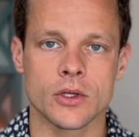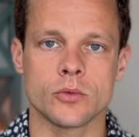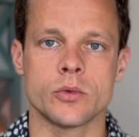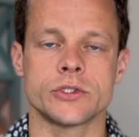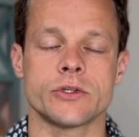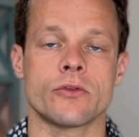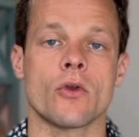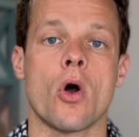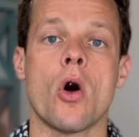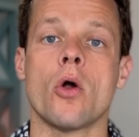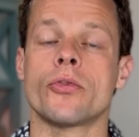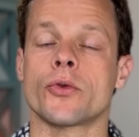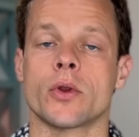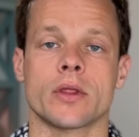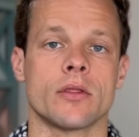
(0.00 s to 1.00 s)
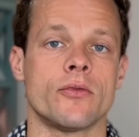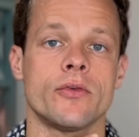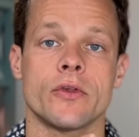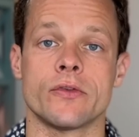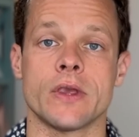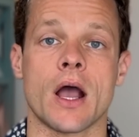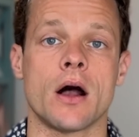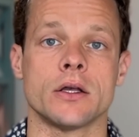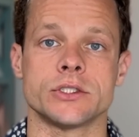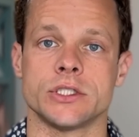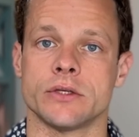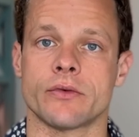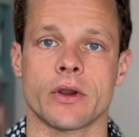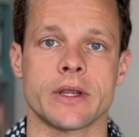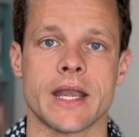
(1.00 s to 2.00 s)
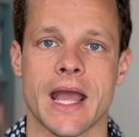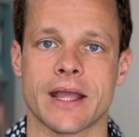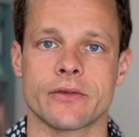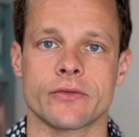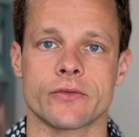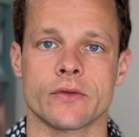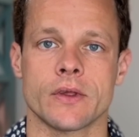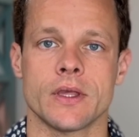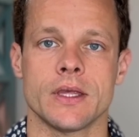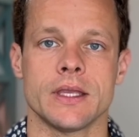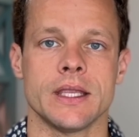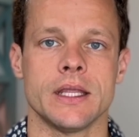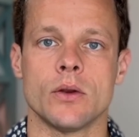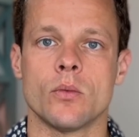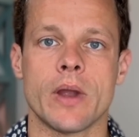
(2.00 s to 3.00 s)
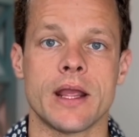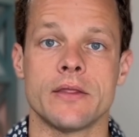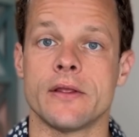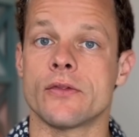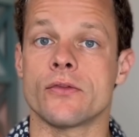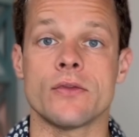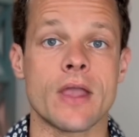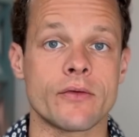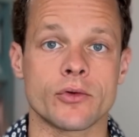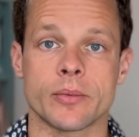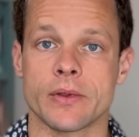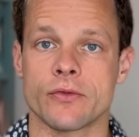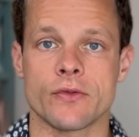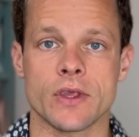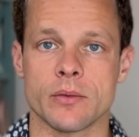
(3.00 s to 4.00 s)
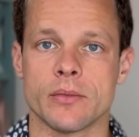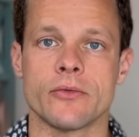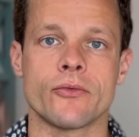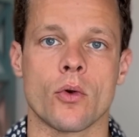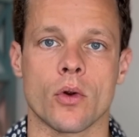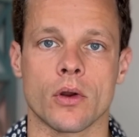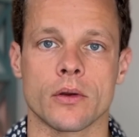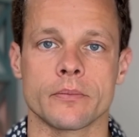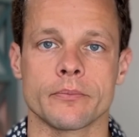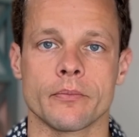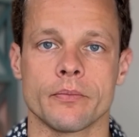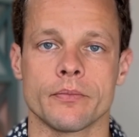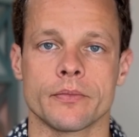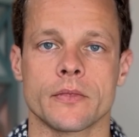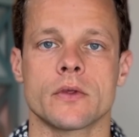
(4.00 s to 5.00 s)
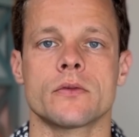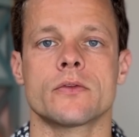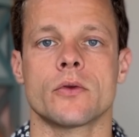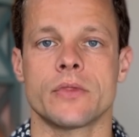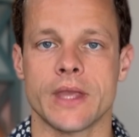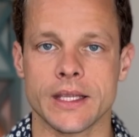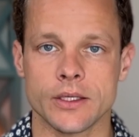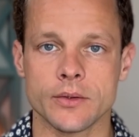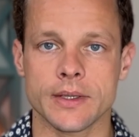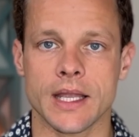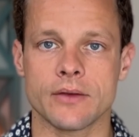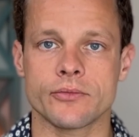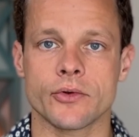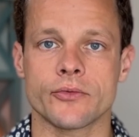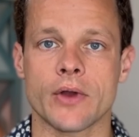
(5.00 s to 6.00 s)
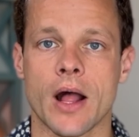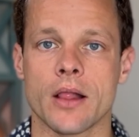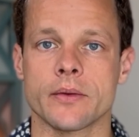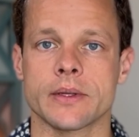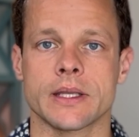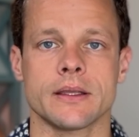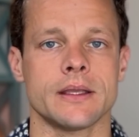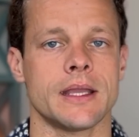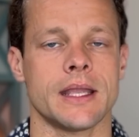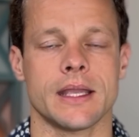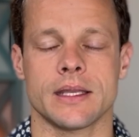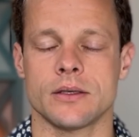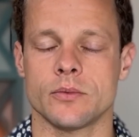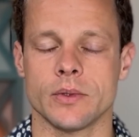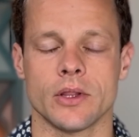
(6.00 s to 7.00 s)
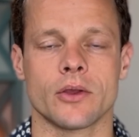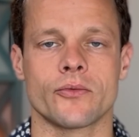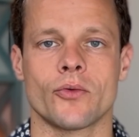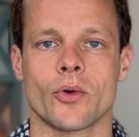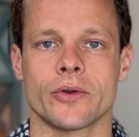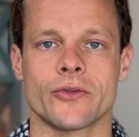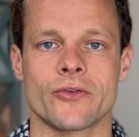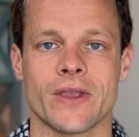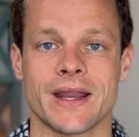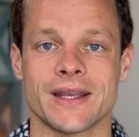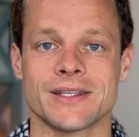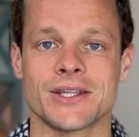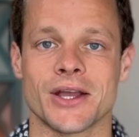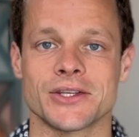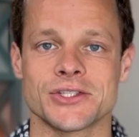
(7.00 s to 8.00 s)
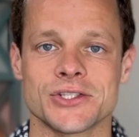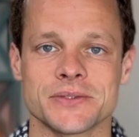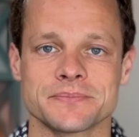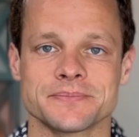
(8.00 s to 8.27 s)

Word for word: which is altering the physiology of our necks in a way that's never been seen before. So thank you again for following, and we look forward to staying in touch.